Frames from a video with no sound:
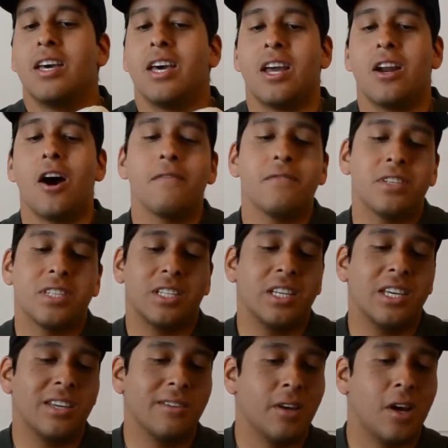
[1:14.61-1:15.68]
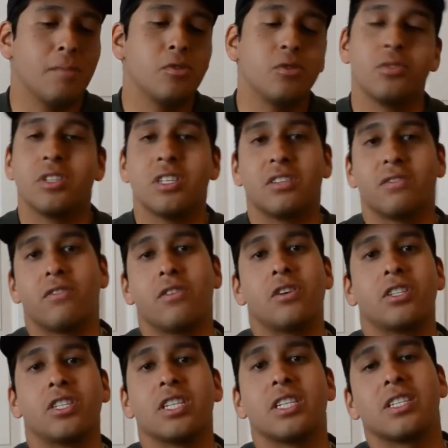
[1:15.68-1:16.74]
And obviously I'm using this
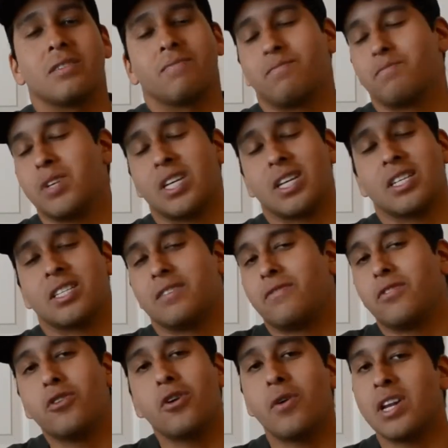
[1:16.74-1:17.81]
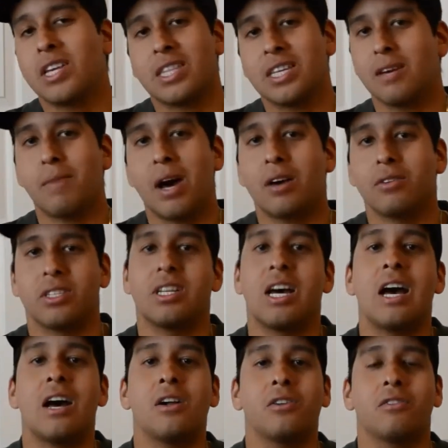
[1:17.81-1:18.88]
first just because if you know anything about
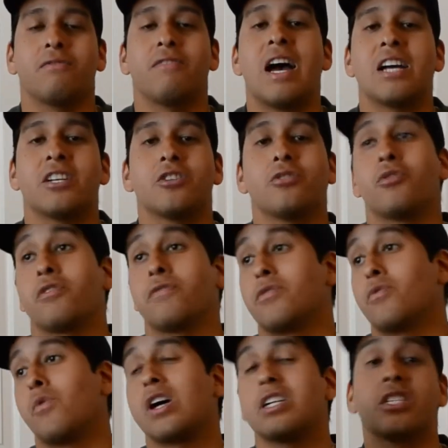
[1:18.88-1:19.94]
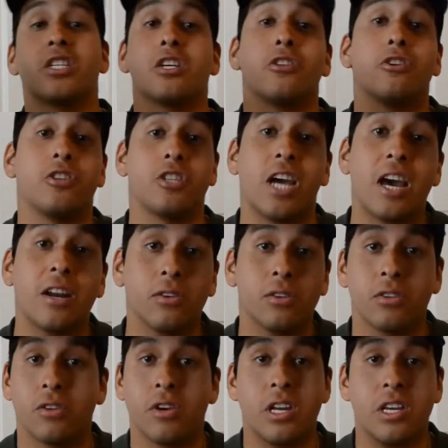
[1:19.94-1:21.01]
style or fashion, or if you watch any other
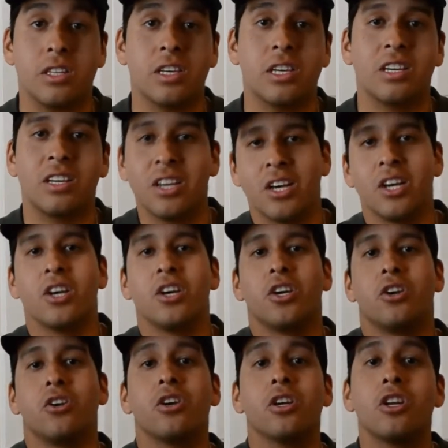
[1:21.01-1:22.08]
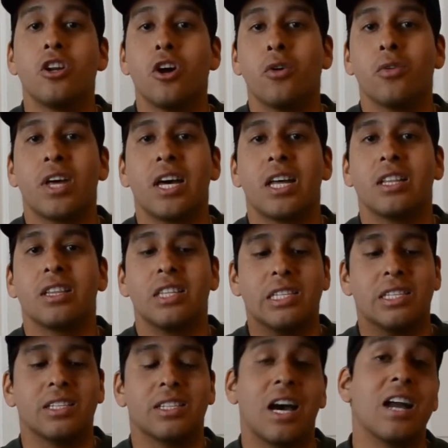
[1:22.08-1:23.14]
channels or anything, you're gonna know that
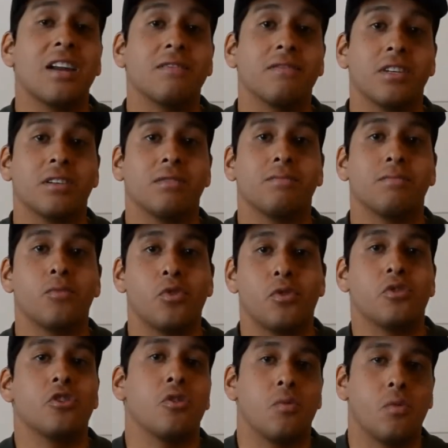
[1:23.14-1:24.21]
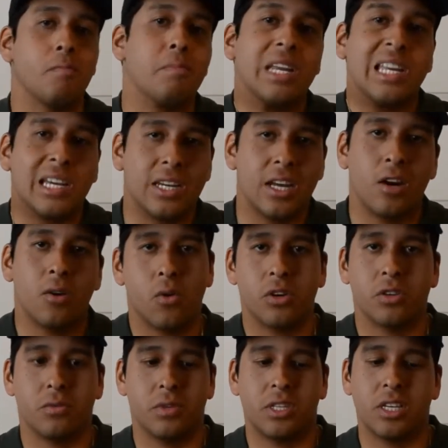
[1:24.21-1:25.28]
this is kind of we're beating a dead horse
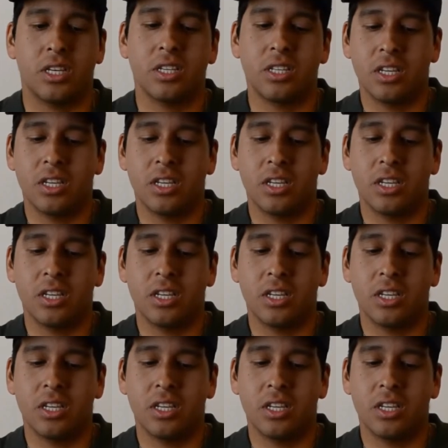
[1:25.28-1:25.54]
with this.